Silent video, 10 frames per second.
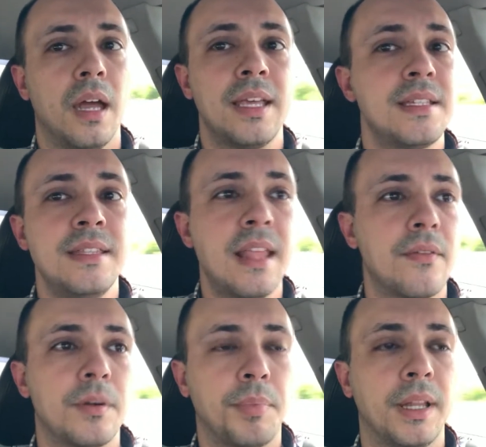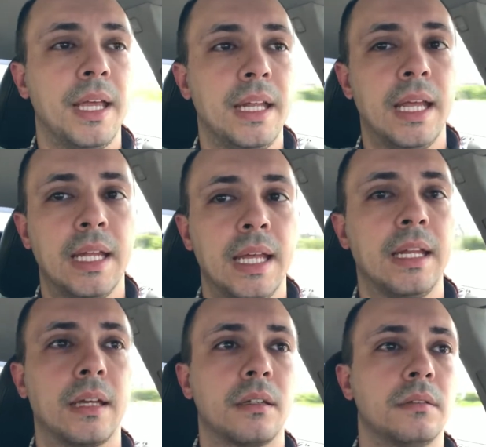he's never played an
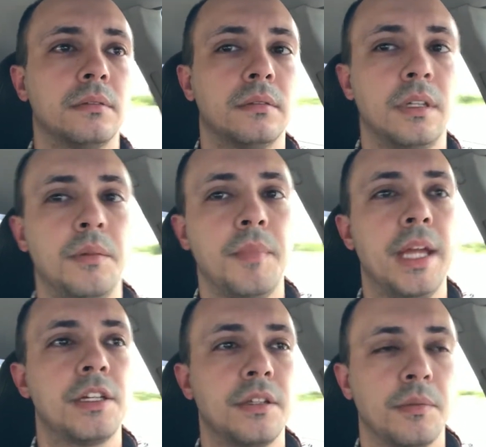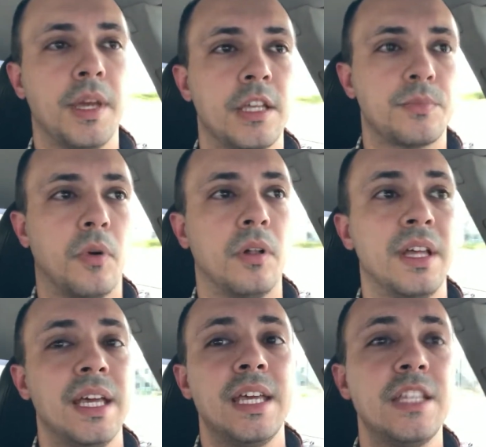inning in Major League Baseball.
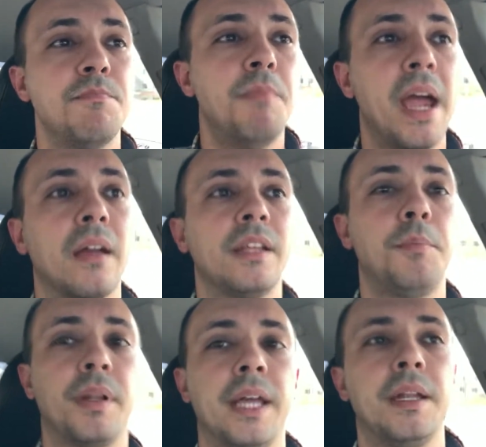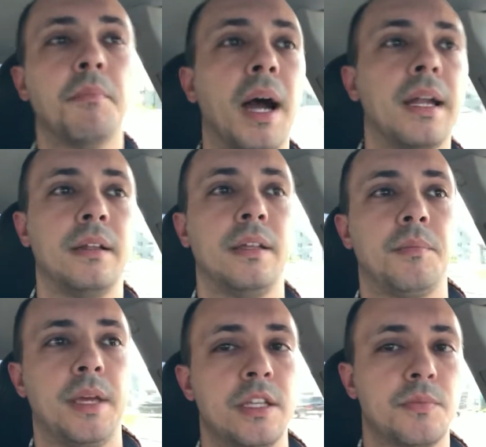He's barely played minor
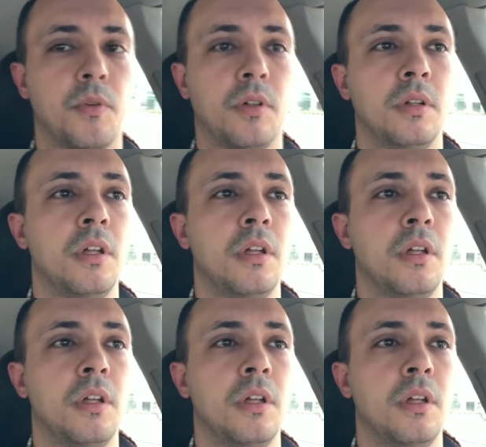league baseball.